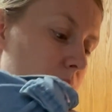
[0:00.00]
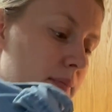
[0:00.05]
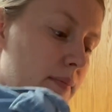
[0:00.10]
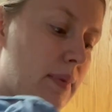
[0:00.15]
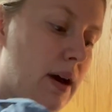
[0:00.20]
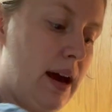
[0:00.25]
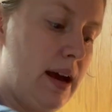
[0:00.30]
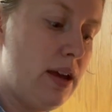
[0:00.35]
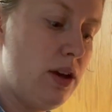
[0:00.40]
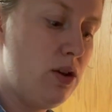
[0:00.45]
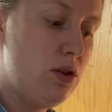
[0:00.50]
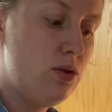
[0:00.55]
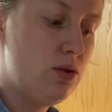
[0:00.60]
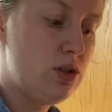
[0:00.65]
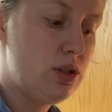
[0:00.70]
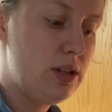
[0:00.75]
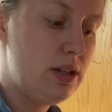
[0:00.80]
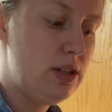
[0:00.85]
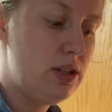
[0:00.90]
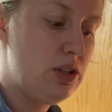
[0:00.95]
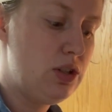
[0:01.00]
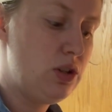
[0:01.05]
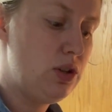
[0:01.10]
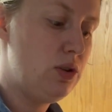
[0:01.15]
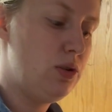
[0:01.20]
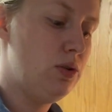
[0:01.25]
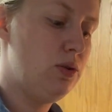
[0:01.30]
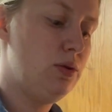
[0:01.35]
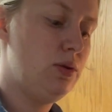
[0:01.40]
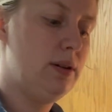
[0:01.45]
I usually
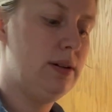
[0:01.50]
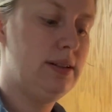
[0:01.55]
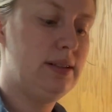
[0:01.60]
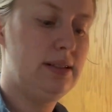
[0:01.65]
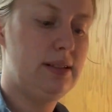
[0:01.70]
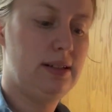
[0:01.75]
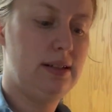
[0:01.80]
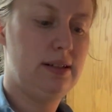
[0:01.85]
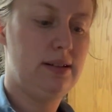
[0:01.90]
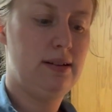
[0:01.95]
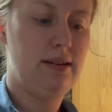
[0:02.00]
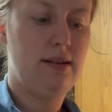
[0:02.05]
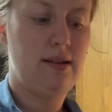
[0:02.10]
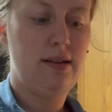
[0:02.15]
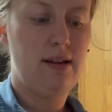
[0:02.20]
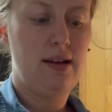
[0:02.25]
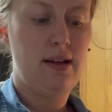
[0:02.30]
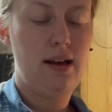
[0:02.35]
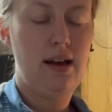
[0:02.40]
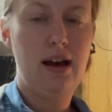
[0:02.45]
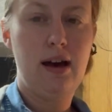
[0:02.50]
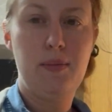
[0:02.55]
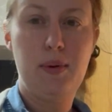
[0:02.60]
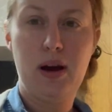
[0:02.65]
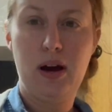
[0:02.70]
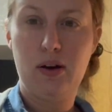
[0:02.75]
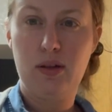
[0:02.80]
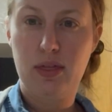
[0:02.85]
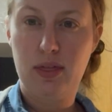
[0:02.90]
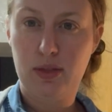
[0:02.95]
do
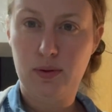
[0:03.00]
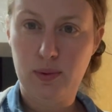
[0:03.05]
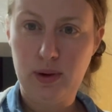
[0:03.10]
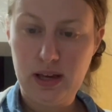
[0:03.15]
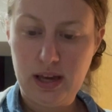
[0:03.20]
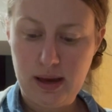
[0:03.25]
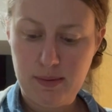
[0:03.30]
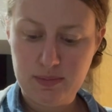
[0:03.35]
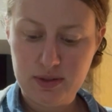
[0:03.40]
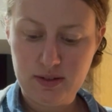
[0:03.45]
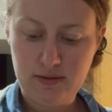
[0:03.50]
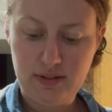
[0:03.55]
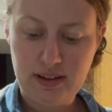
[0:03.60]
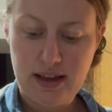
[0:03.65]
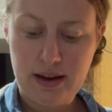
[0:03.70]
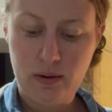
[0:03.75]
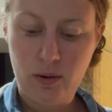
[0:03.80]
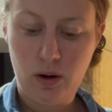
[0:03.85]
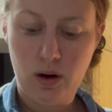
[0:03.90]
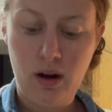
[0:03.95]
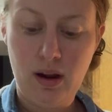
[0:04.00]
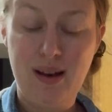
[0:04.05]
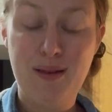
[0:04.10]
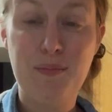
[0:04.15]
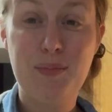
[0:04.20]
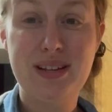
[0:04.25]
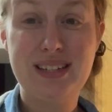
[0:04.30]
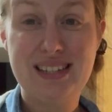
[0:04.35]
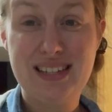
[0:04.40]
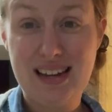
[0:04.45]
about 3 cups of flour,
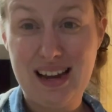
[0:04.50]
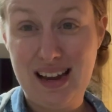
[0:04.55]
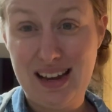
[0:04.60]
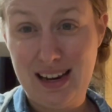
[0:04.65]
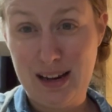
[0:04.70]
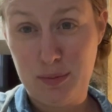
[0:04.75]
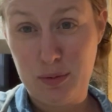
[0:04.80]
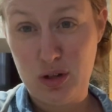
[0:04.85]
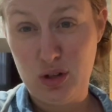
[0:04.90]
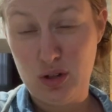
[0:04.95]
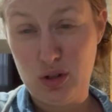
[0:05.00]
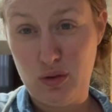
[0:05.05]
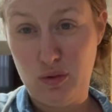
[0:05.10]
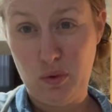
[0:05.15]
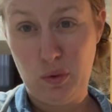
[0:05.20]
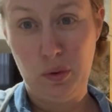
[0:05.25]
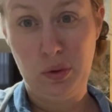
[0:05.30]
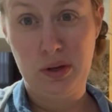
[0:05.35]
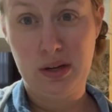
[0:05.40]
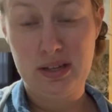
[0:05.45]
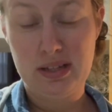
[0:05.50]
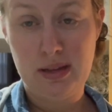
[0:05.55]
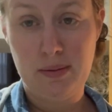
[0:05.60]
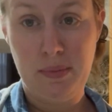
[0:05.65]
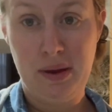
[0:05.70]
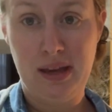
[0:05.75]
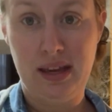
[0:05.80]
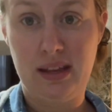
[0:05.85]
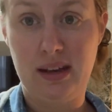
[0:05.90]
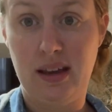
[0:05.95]
but tonight I'm going to do 4 because I'm
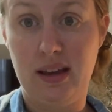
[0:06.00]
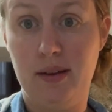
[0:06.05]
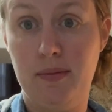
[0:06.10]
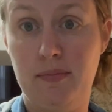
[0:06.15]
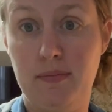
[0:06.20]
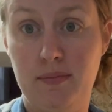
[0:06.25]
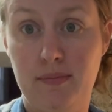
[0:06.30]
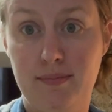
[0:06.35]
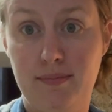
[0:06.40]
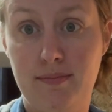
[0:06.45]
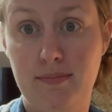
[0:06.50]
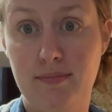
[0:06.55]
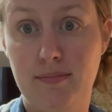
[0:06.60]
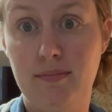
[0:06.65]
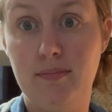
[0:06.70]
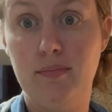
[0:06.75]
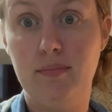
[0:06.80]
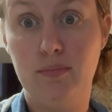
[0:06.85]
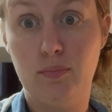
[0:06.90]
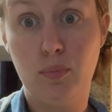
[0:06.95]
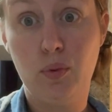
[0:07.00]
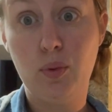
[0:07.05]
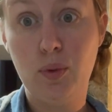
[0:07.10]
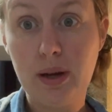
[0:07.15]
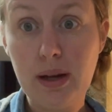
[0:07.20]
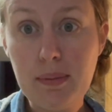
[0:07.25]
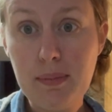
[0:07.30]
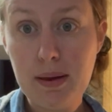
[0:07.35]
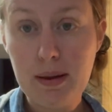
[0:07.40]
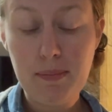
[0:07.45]
making a
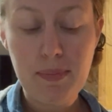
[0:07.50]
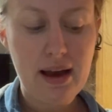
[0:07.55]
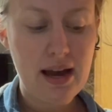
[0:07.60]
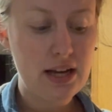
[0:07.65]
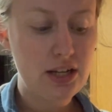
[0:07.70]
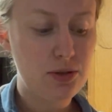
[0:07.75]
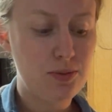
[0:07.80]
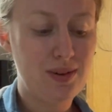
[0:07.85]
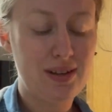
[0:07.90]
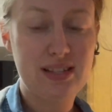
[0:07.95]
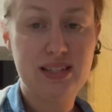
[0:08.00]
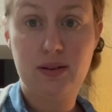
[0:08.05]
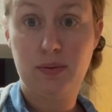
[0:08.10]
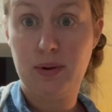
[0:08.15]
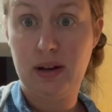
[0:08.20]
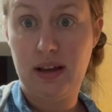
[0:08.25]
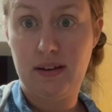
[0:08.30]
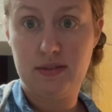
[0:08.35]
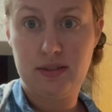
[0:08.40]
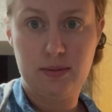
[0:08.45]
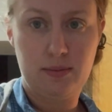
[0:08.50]
pretty big batch because I want to have some